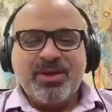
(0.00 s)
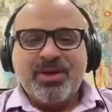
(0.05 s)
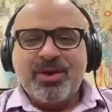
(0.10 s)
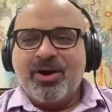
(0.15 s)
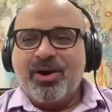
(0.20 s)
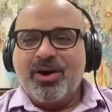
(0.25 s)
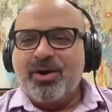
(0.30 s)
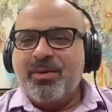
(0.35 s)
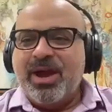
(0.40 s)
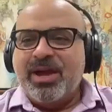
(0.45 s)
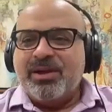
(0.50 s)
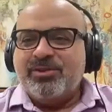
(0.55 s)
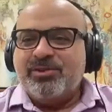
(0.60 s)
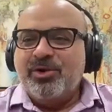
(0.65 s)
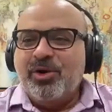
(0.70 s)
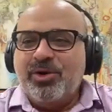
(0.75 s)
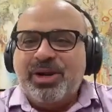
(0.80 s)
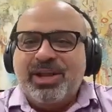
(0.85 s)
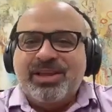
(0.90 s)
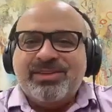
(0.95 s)
All right.
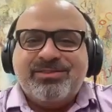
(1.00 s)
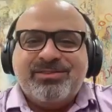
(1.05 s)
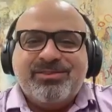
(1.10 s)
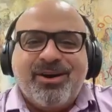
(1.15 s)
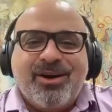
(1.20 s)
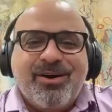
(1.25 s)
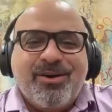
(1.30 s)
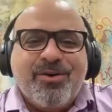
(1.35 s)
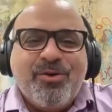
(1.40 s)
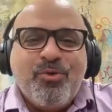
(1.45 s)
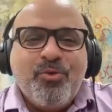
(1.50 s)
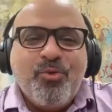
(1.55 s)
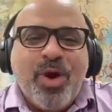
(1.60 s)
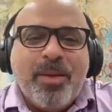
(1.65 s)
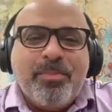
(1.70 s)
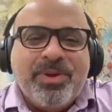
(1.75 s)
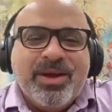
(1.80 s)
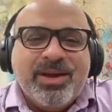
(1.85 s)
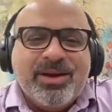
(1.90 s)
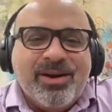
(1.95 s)
So let's start
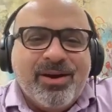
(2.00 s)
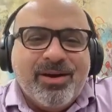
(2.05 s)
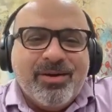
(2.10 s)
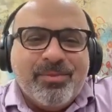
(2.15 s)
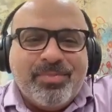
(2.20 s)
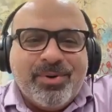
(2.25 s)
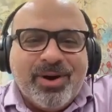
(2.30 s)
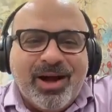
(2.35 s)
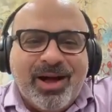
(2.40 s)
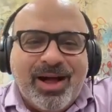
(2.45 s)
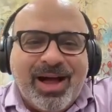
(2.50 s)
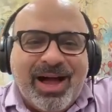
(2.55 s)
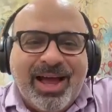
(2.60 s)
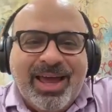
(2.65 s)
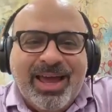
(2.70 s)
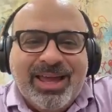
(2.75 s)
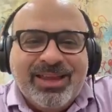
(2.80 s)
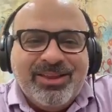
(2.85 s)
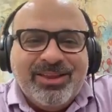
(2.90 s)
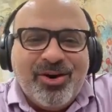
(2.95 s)
wrapping it up. I'll
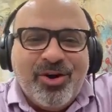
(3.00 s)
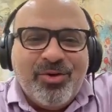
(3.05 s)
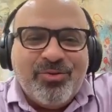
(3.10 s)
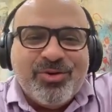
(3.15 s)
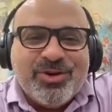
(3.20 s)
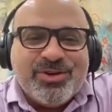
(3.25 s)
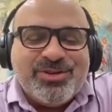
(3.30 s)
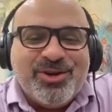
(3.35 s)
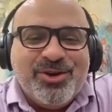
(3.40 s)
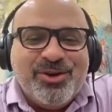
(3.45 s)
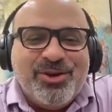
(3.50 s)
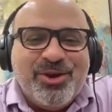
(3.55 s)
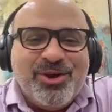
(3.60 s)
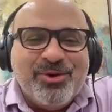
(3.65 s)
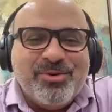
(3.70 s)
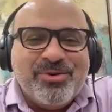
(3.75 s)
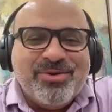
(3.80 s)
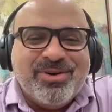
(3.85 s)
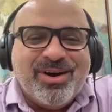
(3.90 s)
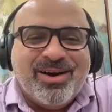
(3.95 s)
hand it over to
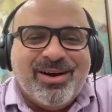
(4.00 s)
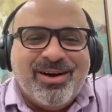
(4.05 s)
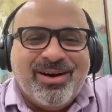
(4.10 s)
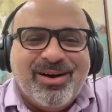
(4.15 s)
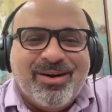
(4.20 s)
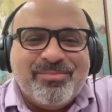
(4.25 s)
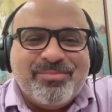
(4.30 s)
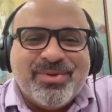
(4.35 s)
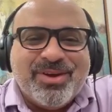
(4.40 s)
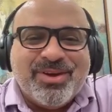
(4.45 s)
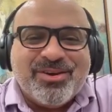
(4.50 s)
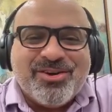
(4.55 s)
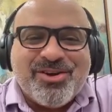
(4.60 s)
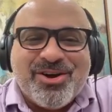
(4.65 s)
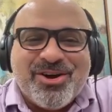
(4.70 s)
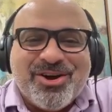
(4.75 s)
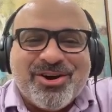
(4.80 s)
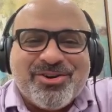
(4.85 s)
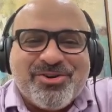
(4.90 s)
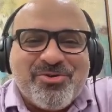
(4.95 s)
you.
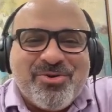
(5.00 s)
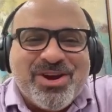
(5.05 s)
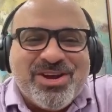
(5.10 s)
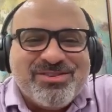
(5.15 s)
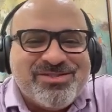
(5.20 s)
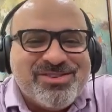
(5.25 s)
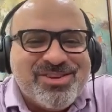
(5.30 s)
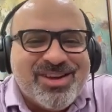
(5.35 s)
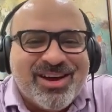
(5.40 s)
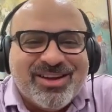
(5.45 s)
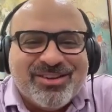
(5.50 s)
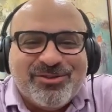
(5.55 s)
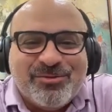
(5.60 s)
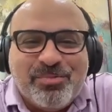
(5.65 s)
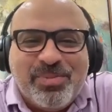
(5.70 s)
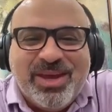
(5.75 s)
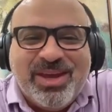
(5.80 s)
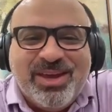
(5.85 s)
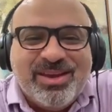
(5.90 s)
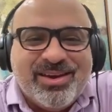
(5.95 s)
Chris,
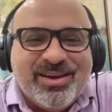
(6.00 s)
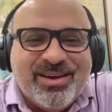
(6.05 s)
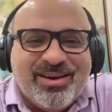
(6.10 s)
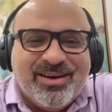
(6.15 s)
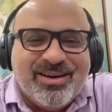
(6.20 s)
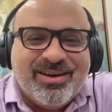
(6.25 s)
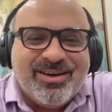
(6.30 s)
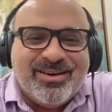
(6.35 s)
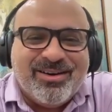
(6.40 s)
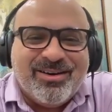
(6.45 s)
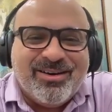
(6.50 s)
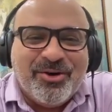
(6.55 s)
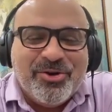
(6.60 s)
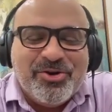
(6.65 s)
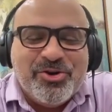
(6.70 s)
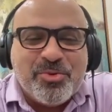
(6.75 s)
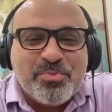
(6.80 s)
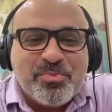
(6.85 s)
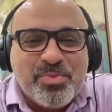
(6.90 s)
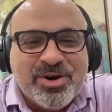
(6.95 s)
speak on
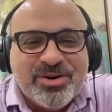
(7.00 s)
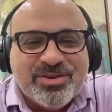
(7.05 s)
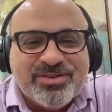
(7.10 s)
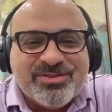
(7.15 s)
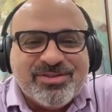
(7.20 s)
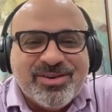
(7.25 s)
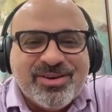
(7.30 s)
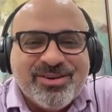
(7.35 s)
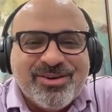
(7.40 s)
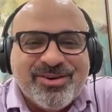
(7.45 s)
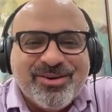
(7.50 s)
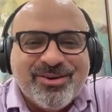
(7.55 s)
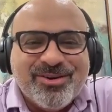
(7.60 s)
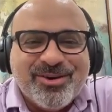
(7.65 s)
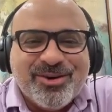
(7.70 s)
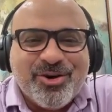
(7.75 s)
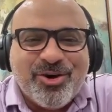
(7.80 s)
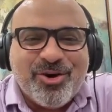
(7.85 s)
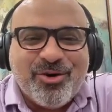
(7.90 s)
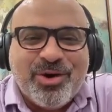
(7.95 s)
your books, your
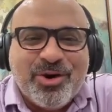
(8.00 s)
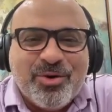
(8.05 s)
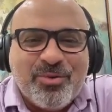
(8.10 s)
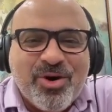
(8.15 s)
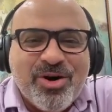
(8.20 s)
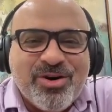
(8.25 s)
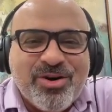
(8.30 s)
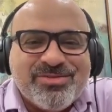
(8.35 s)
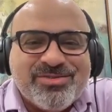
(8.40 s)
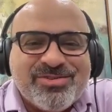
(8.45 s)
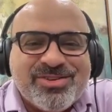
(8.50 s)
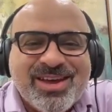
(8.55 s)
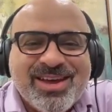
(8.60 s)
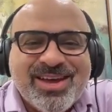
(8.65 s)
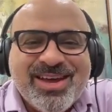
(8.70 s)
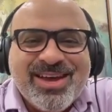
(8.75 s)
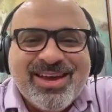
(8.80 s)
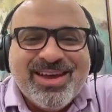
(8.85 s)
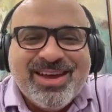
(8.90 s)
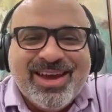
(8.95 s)
current works,
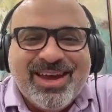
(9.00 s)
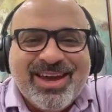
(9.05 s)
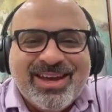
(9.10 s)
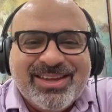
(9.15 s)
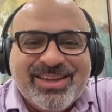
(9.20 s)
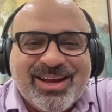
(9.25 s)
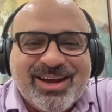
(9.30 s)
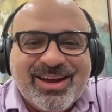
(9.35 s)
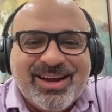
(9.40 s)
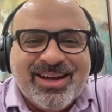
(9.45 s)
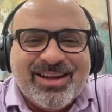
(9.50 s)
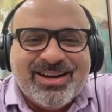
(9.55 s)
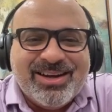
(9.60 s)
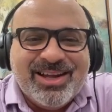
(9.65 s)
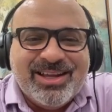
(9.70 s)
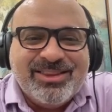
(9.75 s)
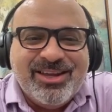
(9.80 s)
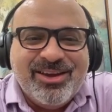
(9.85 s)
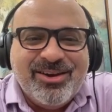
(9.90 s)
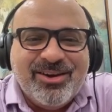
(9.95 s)
and
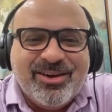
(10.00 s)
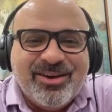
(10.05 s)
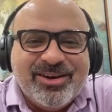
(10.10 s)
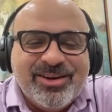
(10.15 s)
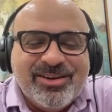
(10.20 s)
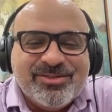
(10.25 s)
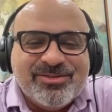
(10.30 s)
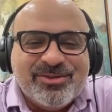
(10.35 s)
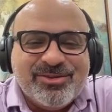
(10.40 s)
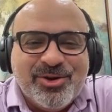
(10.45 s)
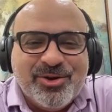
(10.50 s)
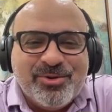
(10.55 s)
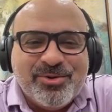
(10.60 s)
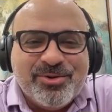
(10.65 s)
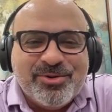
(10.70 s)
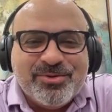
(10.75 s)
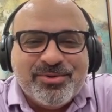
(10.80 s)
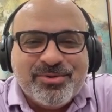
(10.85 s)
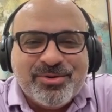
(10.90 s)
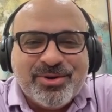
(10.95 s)
let the audience
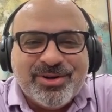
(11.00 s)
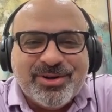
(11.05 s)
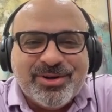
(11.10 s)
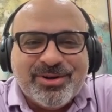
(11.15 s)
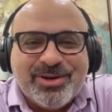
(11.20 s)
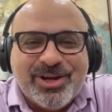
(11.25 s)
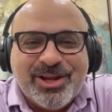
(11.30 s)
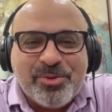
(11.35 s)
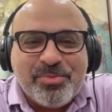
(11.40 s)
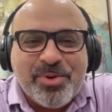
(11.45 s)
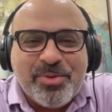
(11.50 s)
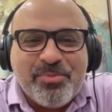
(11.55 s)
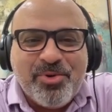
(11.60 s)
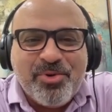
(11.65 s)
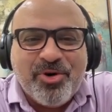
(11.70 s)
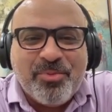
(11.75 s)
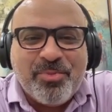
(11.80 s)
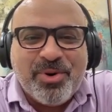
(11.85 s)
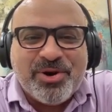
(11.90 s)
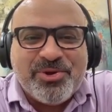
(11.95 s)
know a little bit
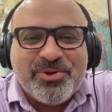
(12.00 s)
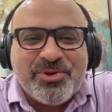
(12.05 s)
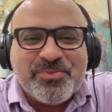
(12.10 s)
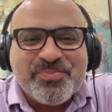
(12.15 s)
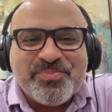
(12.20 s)
more about you.